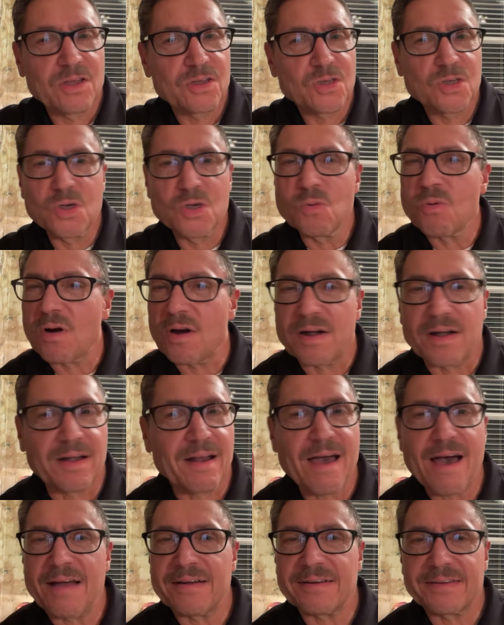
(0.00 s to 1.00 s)
you were
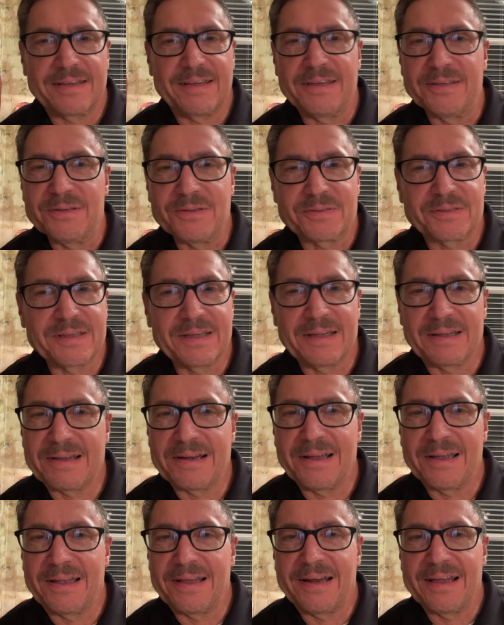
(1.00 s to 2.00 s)
not guilty.
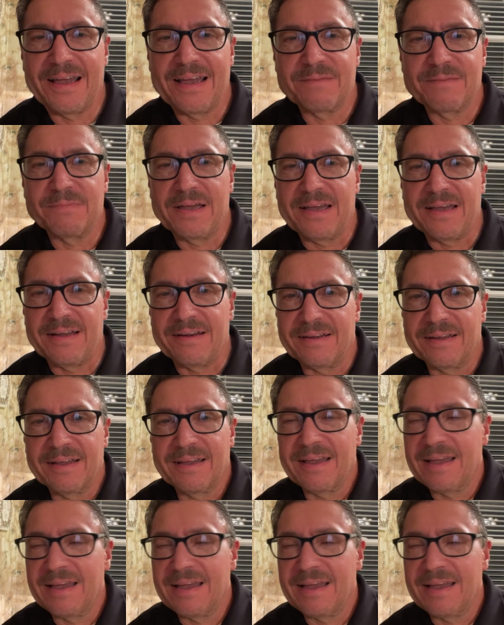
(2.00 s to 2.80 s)
Can I get amen?